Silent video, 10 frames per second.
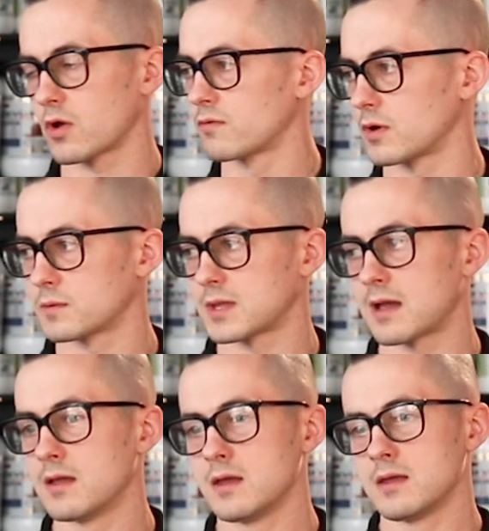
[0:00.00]
overload
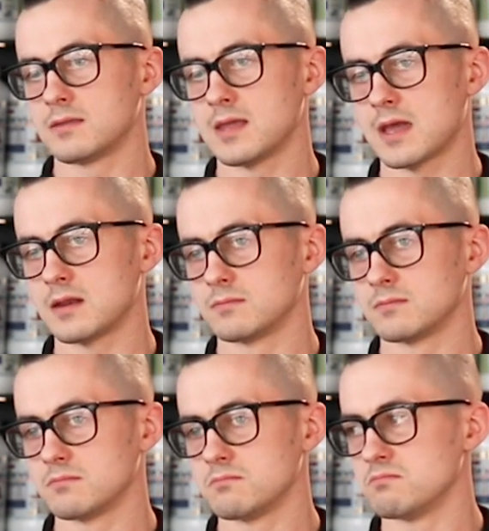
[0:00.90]
that, then
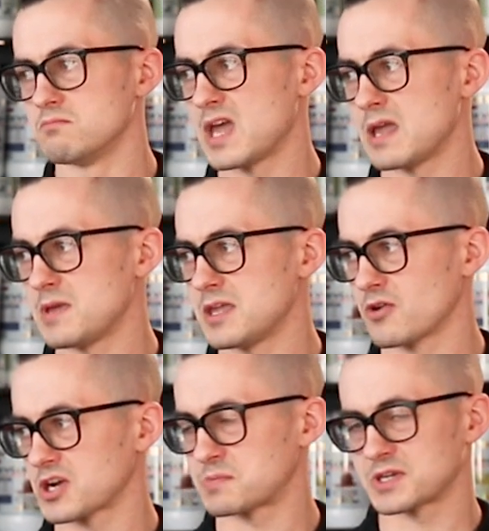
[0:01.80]
maybe
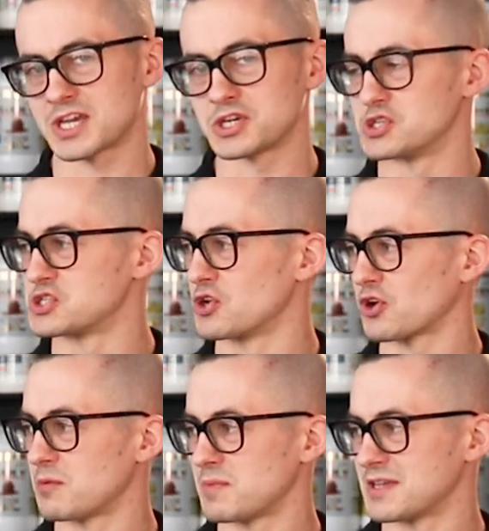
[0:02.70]
your expectation is not
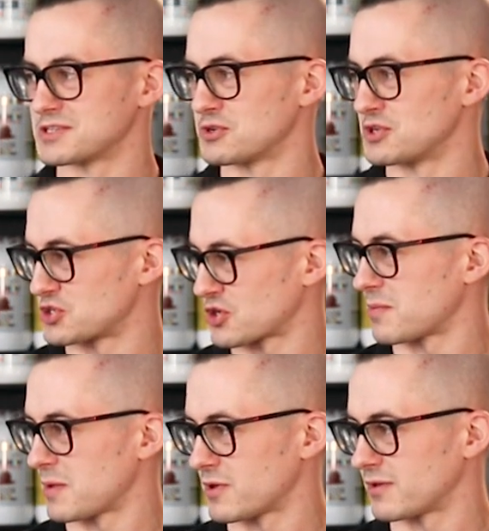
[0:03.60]
going to be as good as your
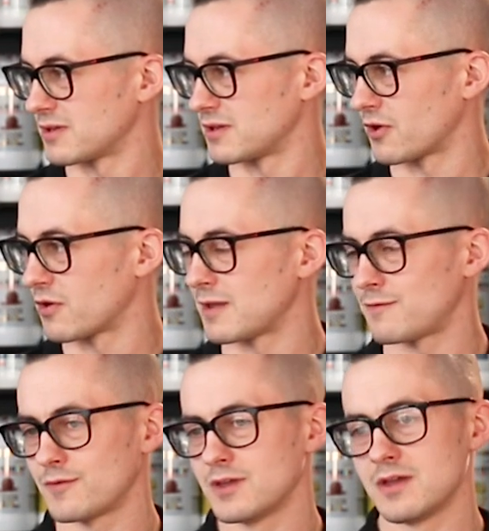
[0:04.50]
commitment. If
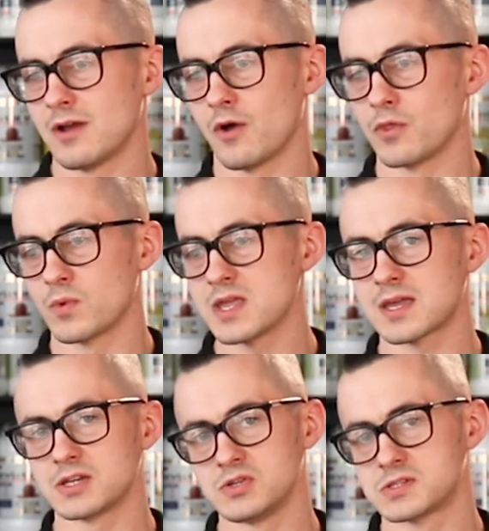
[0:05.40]
on the
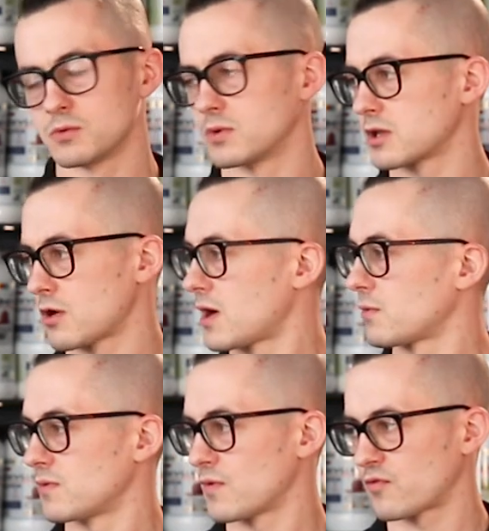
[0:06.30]
weekend you still want to go out
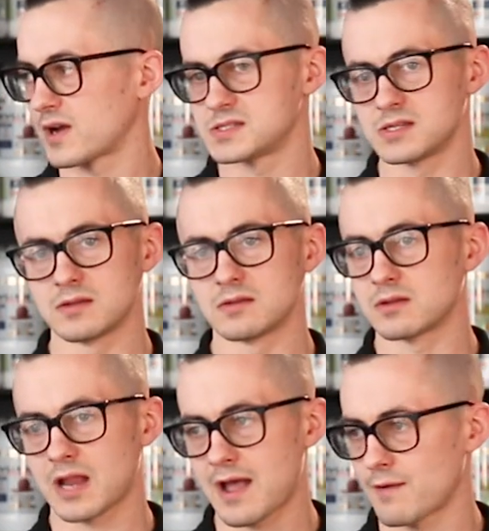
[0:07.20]
with your friends and
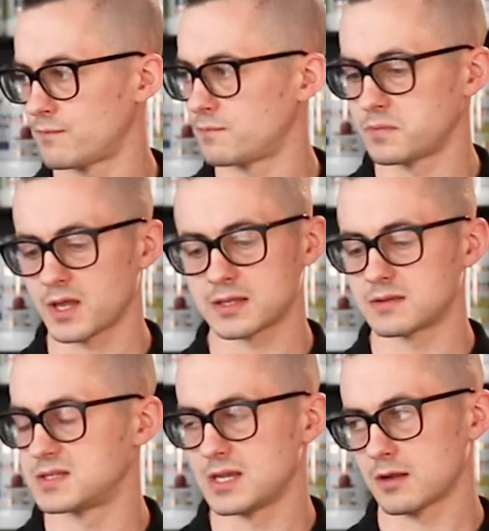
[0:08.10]
have like
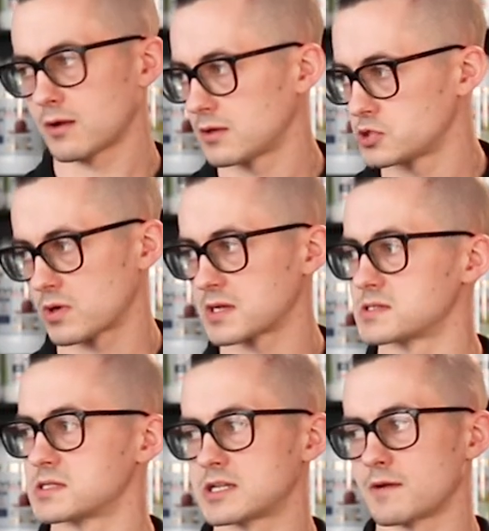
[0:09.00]
dinner and drinks
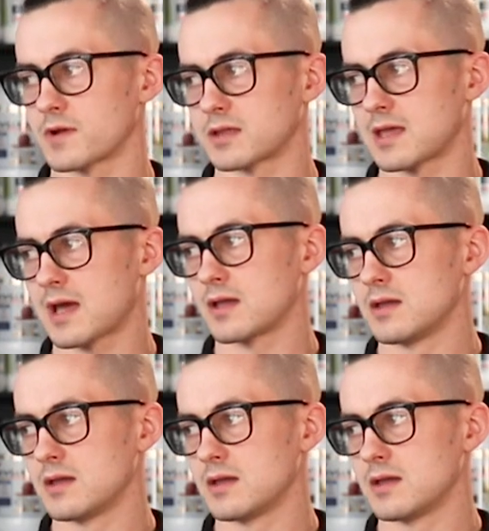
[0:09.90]
and stuff like that,